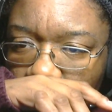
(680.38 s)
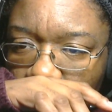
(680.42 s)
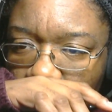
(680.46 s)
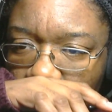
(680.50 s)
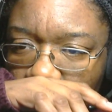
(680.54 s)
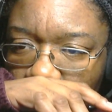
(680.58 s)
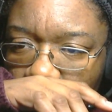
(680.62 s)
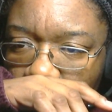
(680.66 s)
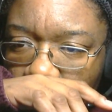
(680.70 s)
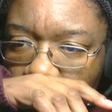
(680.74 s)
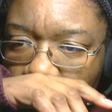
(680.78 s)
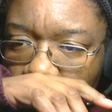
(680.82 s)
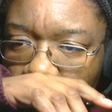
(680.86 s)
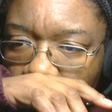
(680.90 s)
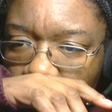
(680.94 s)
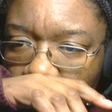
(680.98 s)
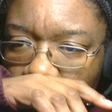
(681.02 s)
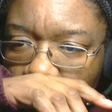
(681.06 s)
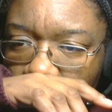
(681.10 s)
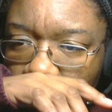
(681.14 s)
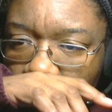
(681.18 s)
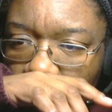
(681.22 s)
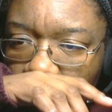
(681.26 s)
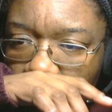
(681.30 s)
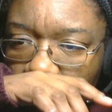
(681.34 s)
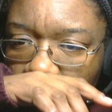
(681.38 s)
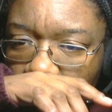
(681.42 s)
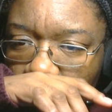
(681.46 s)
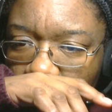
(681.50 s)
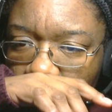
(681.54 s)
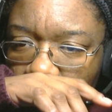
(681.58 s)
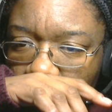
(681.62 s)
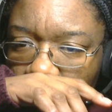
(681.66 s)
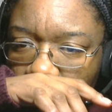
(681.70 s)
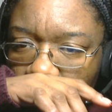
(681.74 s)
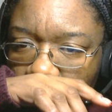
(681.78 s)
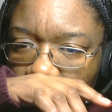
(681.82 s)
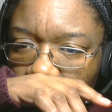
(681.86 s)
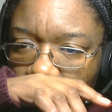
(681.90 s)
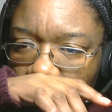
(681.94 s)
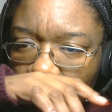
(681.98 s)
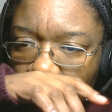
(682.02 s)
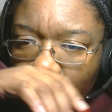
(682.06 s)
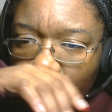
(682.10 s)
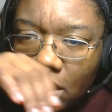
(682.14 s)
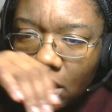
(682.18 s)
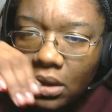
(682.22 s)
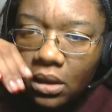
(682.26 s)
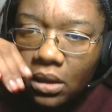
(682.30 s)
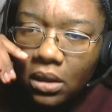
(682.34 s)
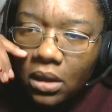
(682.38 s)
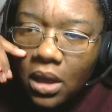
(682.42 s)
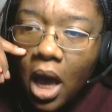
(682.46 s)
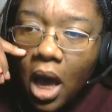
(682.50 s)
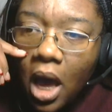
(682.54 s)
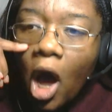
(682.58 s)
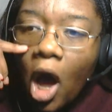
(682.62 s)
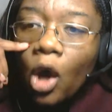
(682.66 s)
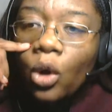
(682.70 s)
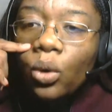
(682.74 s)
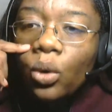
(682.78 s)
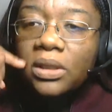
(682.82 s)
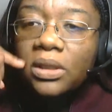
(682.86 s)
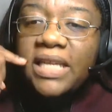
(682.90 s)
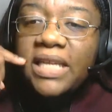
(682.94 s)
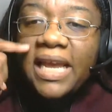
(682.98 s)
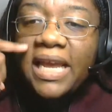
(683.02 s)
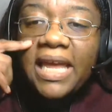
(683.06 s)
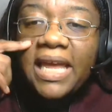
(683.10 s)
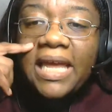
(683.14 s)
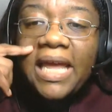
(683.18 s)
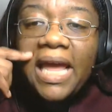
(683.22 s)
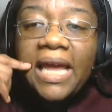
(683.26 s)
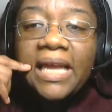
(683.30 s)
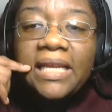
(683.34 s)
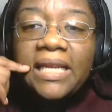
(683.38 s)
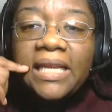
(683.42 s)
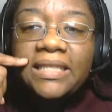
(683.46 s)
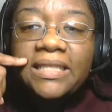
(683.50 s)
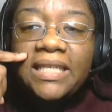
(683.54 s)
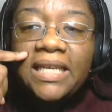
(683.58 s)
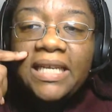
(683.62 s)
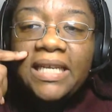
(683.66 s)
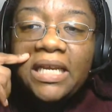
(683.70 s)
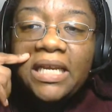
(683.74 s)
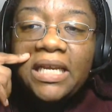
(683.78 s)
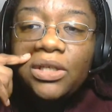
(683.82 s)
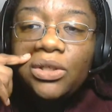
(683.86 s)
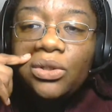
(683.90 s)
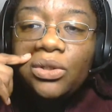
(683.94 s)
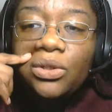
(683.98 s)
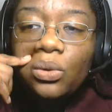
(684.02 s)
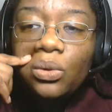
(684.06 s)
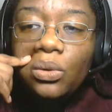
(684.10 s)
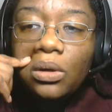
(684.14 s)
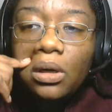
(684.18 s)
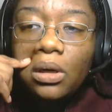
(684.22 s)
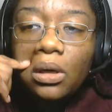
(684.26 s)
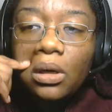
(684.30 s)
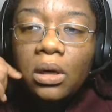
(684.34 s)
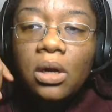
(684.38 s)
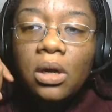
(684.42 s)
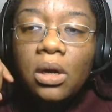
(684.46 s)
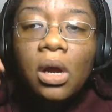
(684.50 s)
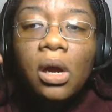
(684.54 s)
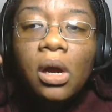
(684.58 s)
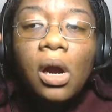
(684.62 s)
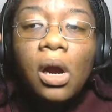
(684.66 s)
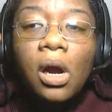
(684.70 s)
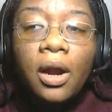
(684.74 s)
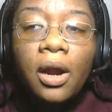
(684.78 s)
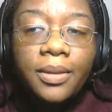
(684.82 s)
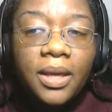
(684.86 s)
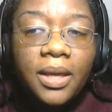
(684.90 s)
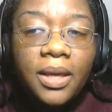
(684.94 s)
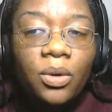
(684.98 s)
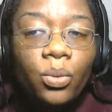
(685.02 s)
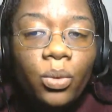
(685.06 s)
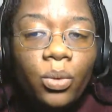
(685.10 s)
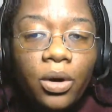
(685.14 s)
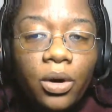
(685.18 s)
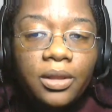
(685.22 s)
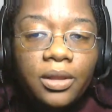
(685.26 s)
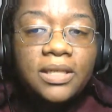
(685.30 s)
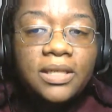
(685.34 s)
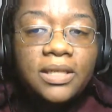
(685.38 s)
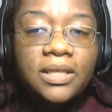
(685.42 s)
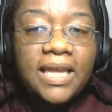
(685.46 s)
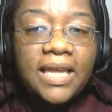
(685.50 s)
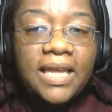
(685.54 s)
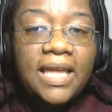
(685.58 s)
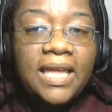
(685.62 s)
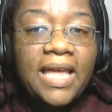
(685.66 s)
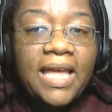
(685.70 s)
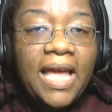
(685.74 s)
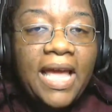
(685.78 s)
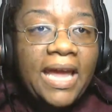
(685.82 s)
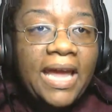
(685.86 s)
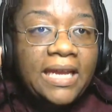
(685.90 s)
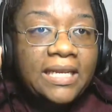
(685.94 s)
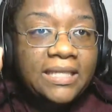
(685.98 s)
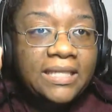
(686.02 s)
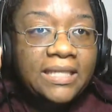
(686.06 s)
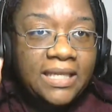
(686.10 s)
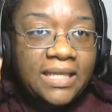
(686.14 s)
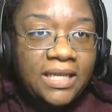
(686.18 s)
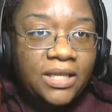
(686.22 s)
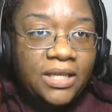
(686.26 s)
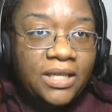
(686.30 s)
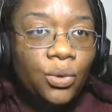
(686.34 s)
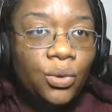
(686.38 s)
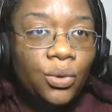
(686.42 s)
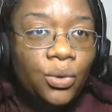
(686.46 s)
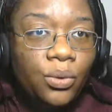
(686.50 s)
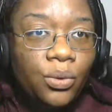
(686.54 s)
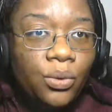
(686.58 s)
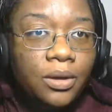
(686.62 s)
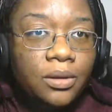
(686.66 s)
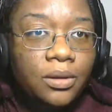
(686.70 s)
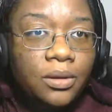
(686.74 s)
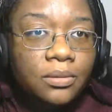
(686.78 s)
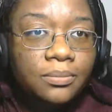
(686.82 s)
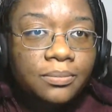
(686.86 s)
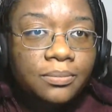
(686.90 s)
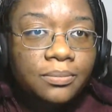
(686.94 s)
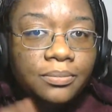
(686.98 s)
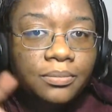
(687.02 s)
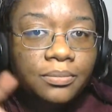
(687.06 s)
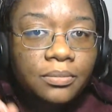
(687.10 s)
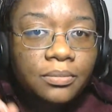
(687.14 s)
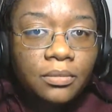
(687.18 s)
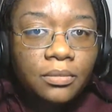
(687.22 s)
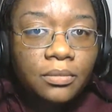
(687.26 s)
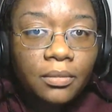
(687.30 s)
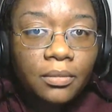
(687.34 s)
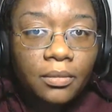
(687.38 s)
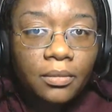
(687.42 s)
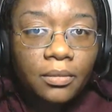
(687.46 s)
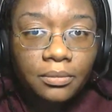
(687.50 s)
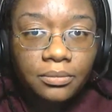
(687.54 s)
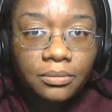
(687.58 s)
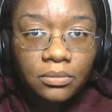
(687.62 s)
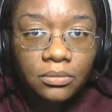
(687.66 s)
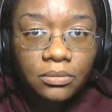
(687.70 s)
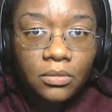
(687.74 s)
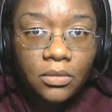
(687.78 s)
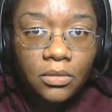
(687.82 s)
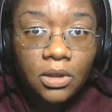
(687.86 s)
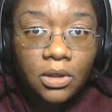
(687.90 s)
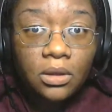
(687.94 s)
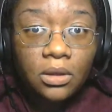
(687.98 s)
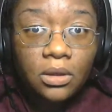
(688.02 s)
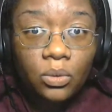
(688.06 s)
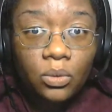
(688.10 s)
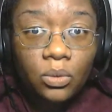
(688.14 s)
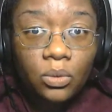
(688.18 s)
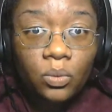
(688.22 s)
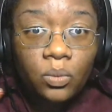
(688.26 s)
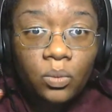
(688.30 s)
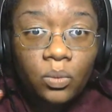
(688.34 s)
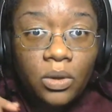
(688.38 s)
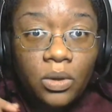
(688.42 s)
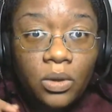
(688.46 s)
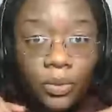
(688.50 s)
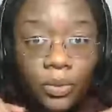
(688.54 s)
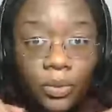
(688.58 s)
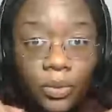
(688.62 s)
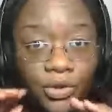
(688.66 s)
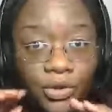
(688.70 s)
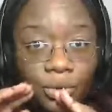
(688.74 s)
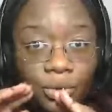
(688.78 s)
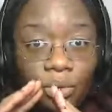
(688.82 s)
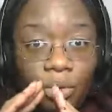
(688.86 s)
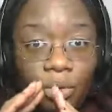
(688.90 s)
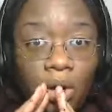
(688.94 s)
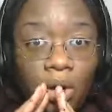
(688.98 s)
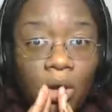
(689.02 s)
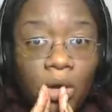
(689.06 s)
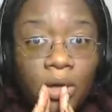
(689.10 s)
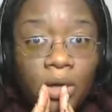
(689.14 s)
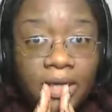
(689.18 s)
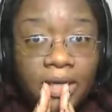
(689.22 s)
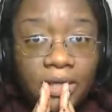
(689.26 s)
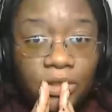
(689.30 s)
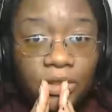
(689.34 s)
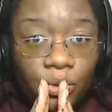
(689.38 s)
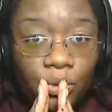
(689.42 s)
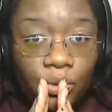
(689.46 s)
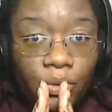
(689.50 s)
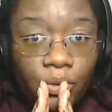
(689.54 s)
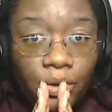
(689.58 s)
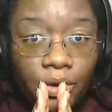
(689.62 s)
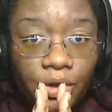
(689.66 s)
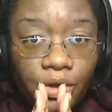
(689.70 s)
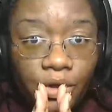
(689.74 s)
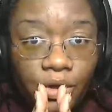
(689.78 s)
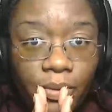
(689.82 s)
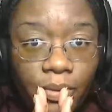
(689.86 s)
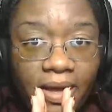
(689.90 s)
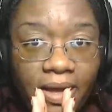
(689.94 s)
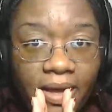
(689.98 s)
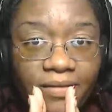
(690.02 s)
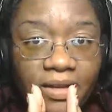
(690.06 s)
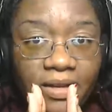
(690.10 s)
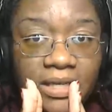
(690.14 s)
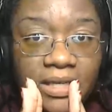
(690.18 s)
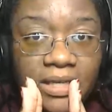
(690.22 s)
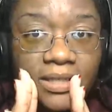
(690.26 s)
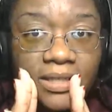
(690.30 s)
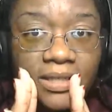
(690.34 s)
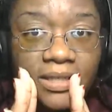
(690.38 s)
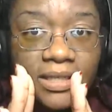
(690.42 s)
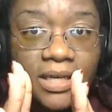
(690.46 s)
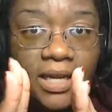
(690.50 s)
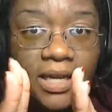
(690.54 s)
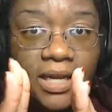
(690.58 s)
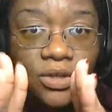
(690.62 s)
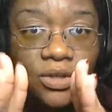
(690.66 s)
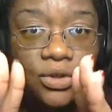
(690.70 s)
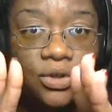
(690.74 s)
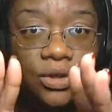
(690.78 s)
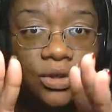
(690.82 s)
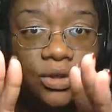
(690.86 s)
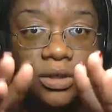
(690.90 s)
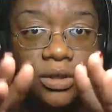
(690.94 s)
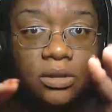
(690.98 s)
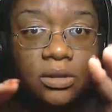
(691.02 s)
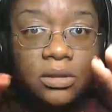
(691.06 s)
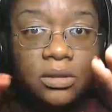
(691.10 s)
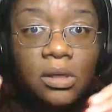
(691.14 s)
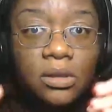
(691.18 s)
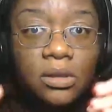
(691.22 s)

can you see it? Uh, oh, taking a detour. Are yeah. they worth taking a detour? Uh-huh. Well, when you are on a tour, you have a destination.